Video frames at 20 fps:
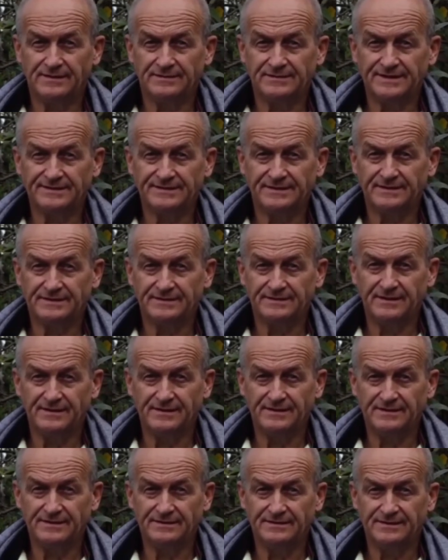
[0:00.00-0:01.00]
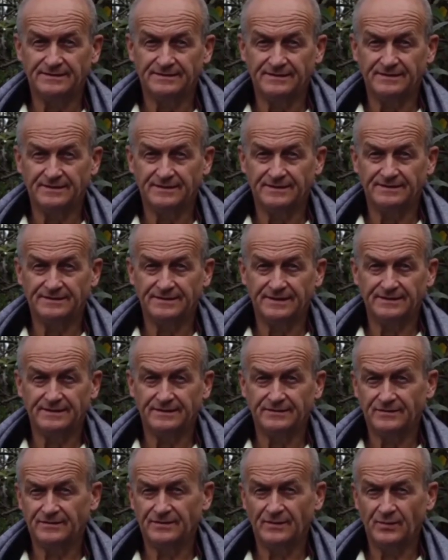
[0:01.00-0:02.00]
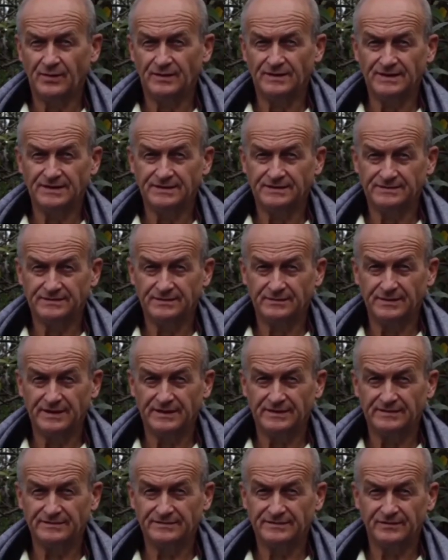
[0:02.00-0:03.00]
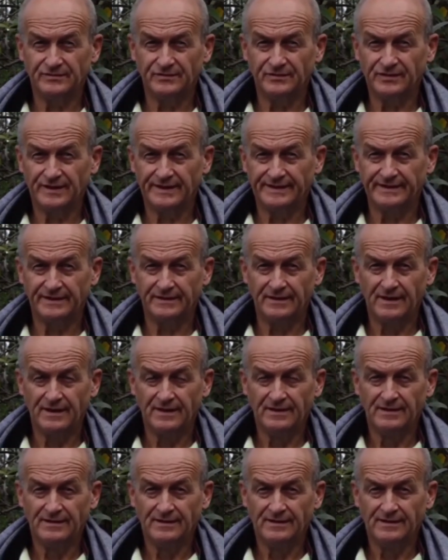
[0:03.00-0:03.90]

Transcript: arrested and taken to the police to be interrogated.